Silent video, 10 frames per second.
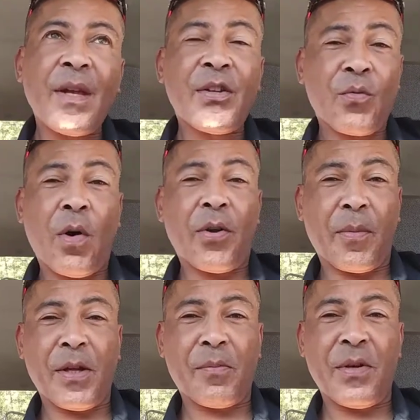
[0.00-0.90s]
Swallowed a
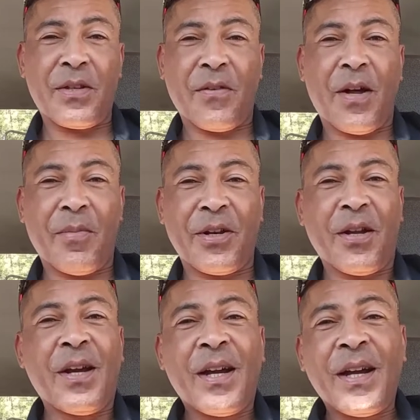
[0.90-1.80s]
big piece of habanero.
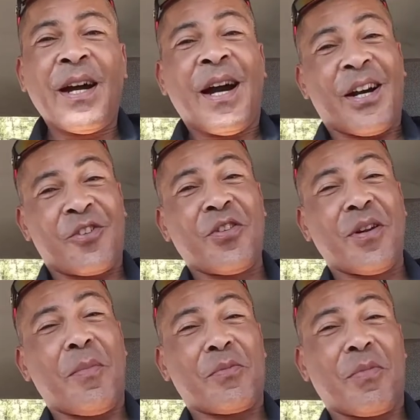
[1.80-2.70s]
I chewed
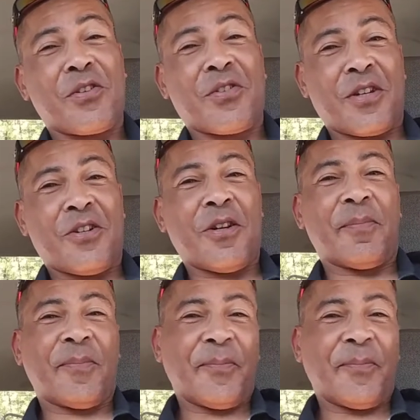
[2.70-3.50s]
up as much as I could.